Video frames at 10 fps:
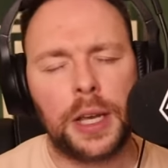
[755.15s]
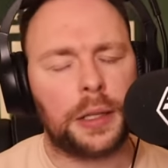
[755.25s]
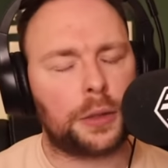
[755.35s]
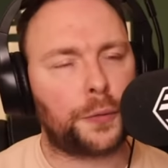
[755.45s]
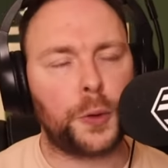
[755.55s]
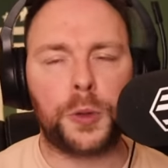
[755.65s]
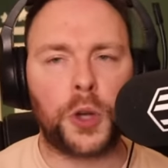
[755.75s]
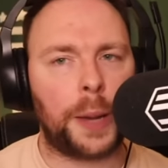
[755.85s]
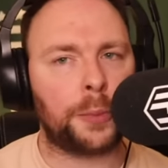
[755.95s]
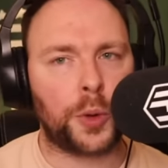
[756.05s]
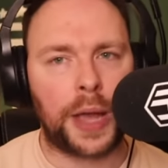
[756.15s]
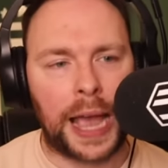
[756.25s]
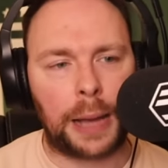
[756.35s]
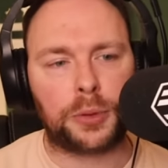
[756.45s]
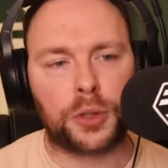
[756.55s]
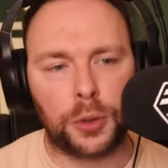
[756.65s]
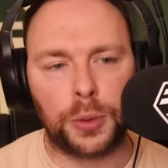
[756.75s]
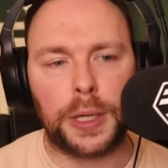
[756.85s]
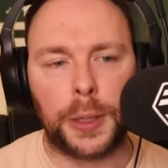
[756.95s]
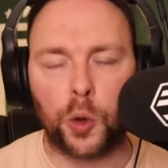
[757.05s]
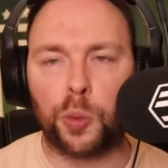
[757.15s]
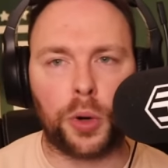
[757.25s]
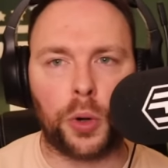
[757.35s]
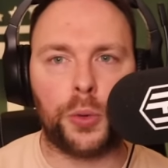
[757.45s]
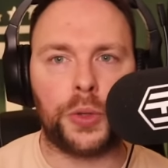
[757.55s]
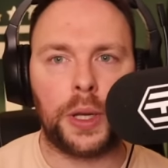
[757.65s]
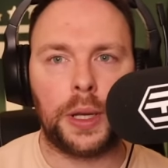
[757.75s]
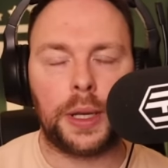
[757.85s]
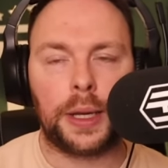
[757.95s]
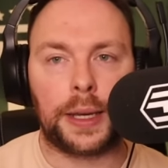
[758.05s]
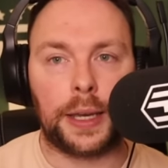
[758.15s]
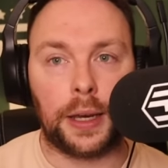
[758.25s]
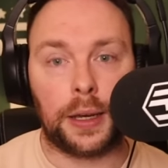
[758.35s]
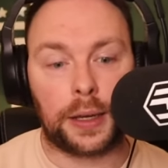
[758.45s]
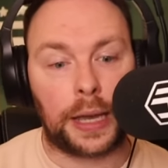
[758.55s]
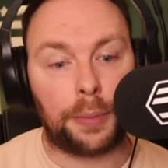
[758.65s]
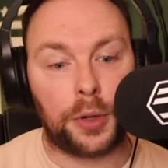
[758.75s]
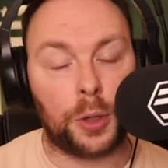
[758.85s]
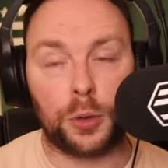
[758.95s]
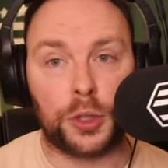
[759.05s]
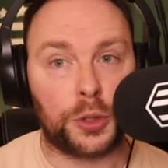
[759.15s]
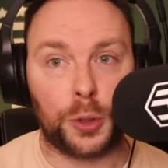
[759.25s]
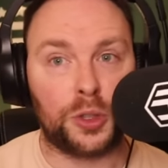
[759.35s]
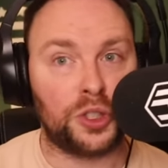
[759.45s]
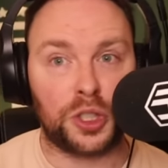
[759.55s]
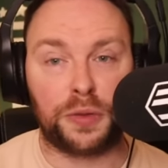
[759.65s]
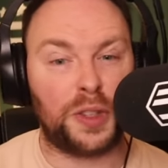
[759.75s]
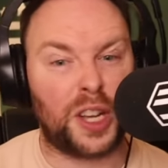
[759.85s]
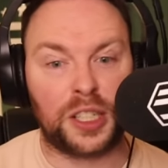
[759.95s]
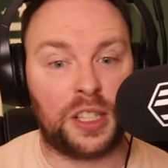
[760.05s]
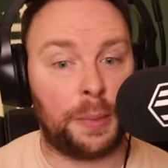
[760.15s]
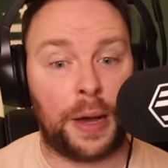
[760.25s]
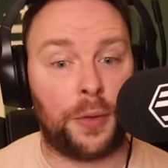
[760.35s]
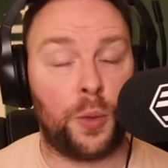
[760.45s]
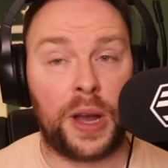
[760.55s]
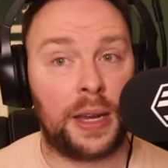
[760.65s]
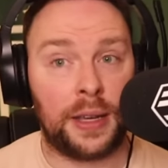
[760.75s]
There's a few times where he absolutely little broed Gabriel Jesus and just nudged him out the way.